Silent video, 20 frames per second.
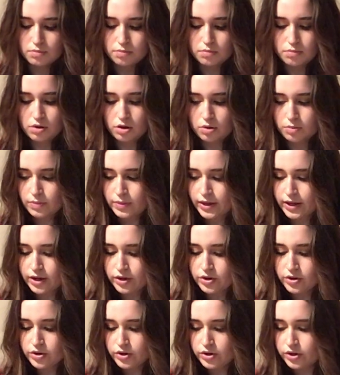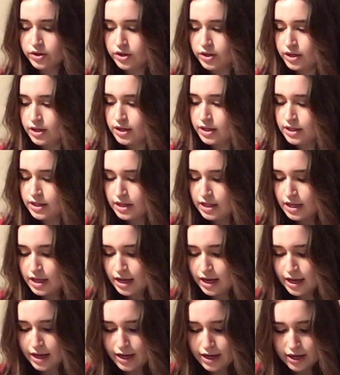pop that on.
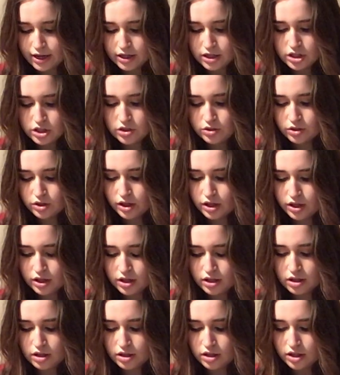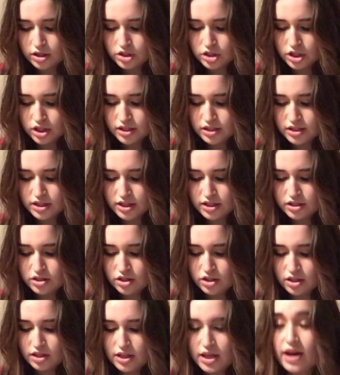And then you can adjust it so
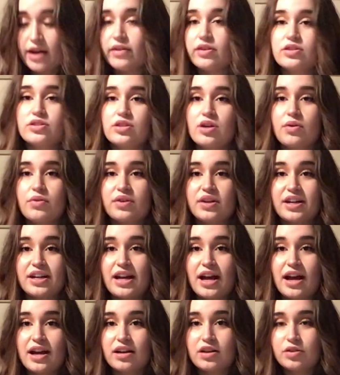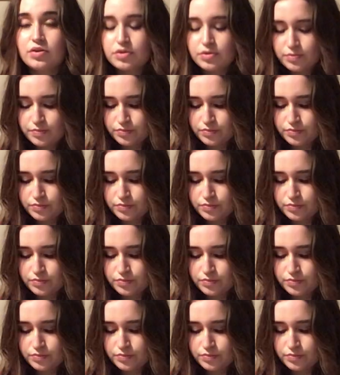that the arrows go on an angle.